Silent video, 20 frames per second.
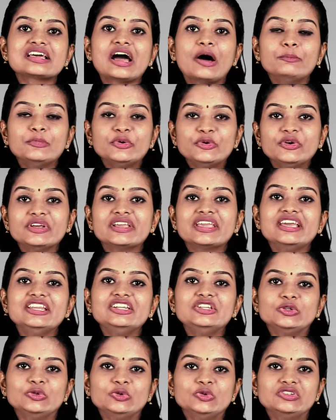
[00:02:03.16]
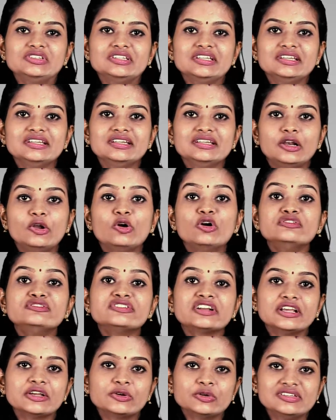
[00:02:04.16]
communicate using low
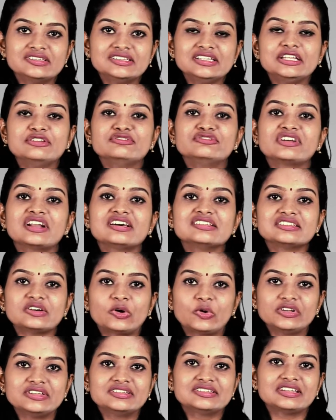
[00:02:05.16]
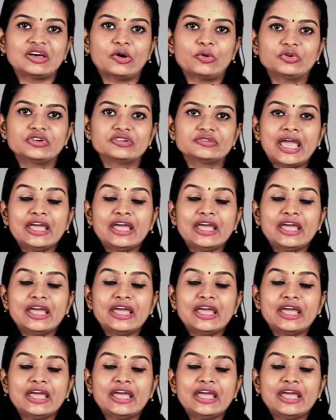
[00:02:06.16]
frequency infrasonic sound.